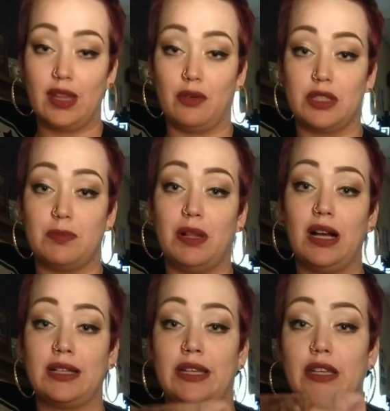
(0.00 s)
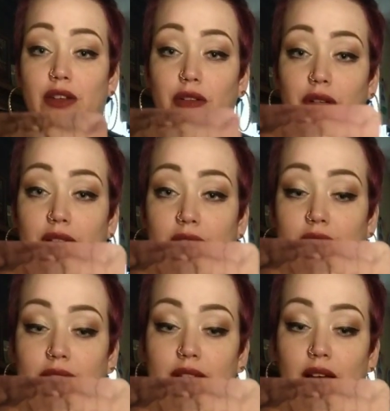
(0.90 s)
Now, what's blocking you
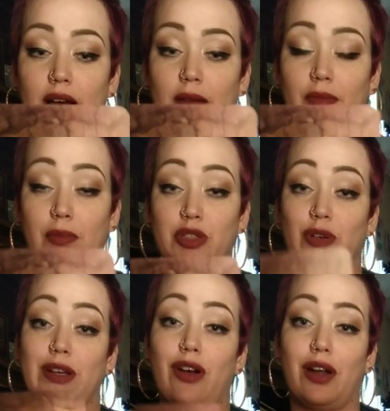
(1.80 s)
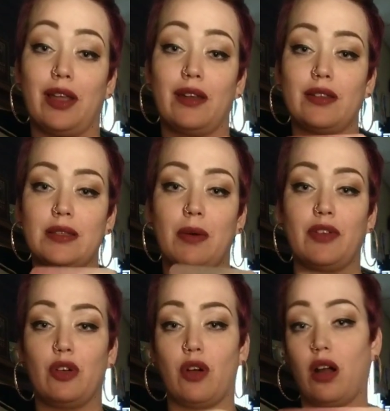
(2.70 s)
is I'm showing guarded. Some
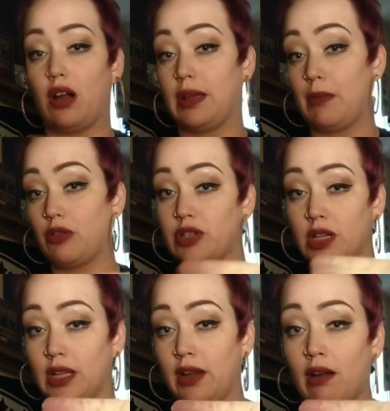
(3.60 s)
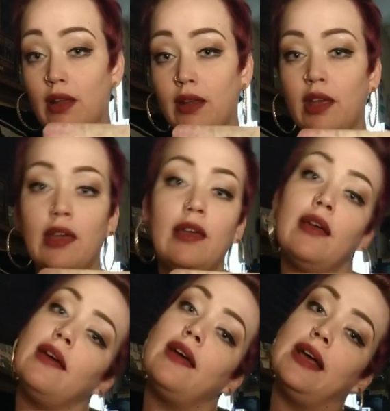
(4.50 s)
of you are emotionally guarded,
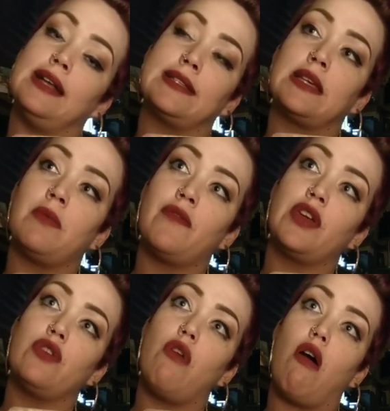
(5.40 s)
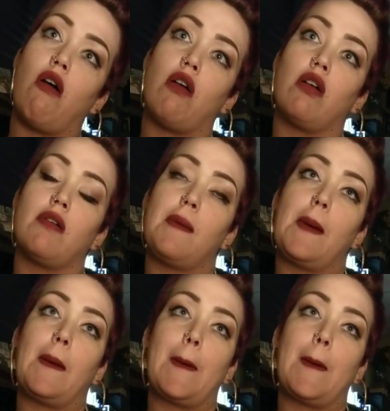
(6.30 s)
and some of you are